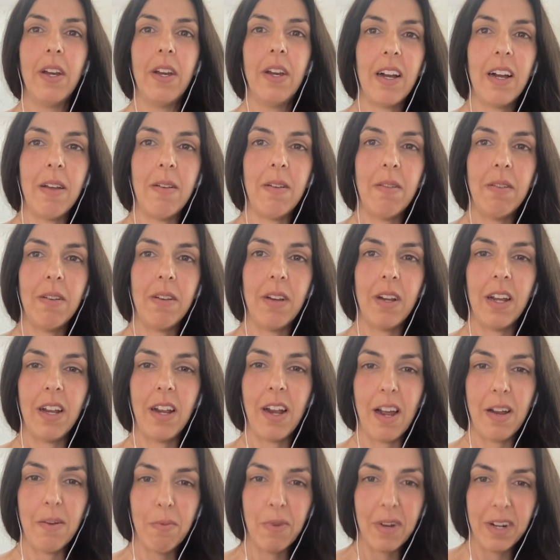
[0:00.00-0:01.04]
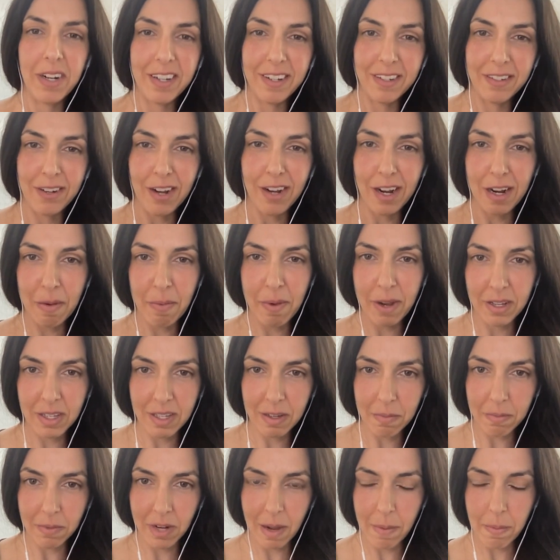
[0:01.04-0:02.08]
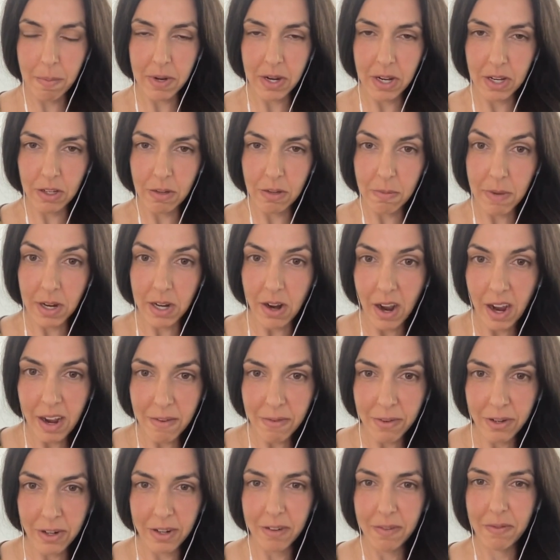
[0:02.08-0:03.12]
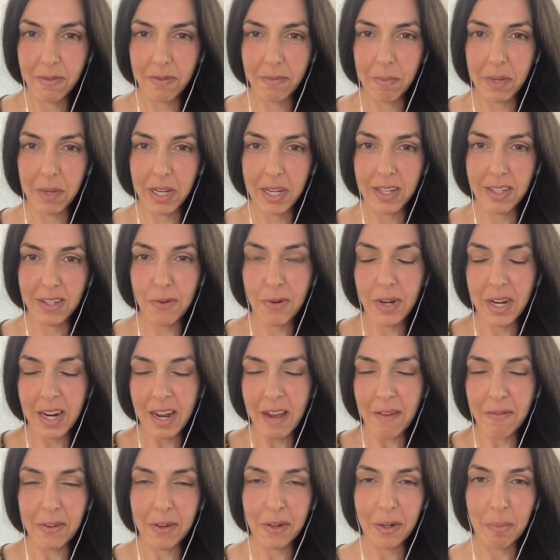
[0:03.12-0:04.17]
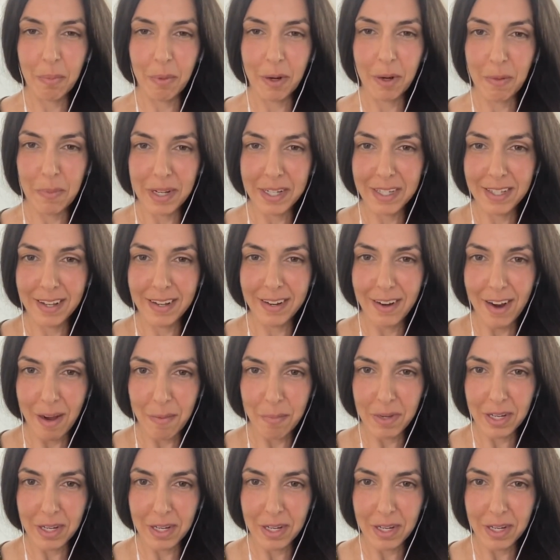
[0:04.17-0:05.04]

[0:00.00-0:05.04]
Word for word: And I, I want to talk about some companies you may not have heard of because you can have a good purpose and not be